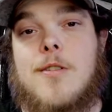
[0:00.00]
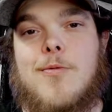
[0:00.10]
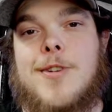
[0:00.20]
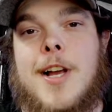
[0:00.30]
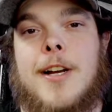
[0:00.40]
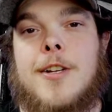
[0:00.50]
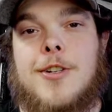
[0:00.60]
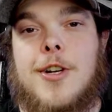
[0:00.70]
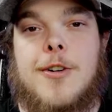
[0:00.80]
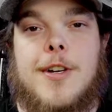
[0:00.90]
We're not gonna
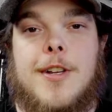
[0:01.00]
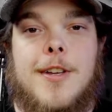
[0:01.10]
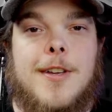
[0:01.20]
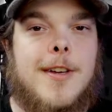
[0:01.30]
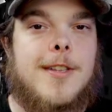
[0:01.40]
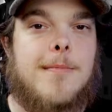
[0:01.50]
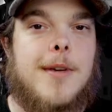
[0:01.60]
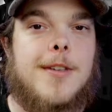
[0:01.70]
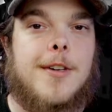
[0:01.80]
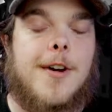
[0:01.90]
show it. It's a
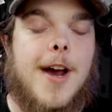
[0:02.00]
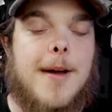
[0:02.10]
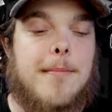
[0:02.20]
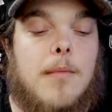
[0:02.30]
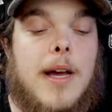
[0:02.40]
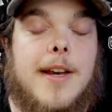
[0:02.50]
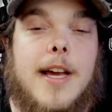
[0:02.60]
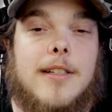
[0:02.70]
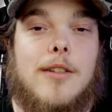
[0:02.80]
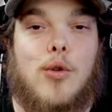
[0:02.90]
piece of crap. My
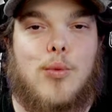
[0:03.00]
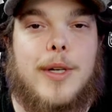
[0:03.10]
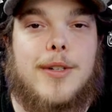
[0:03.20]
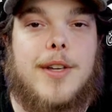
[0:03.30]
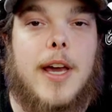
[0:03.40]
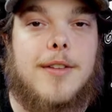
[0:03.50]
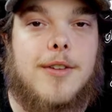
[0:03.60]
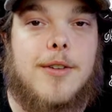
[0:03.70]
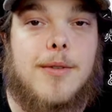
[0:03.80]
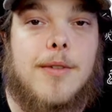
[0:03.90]
next real
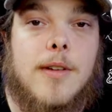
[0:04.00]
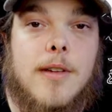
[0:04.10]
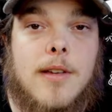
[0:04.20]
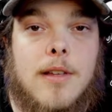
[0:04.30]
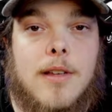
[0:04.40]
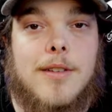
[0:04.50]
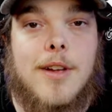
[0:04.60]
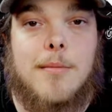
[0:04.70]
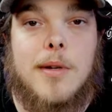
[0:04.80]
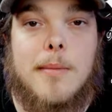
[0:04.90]
tattoo is
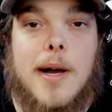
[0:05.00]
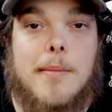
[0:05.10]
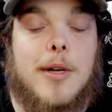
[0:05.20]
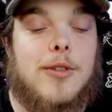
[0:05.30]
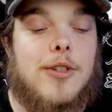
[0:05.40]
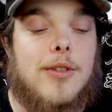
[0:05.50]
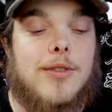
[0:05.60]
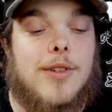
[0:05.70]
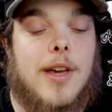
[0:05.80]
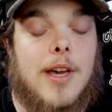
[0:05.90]
gonna be by Milk
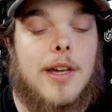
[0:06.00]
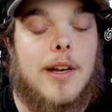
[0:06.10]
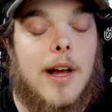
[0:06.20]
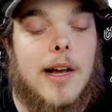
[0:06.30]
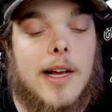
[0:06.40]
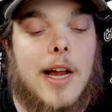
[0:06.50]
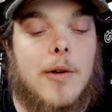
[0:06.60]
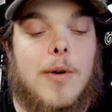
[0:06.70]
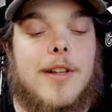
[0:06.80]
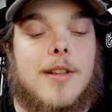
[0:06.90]
Juice, and I kinda
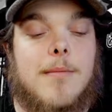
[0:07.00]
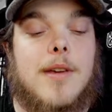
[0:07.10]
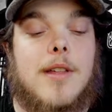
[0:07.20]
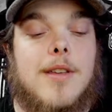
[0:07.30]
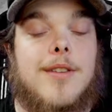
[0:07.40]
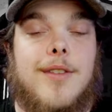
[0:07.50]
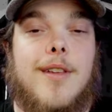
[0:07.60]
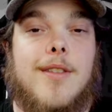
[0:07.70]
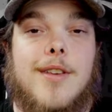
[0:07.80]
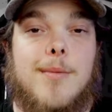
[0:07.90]
want it to be
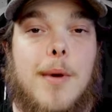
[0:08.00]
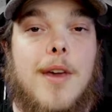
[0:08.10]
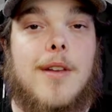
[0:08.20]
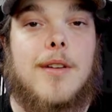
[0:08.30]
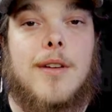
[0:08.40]
this pin.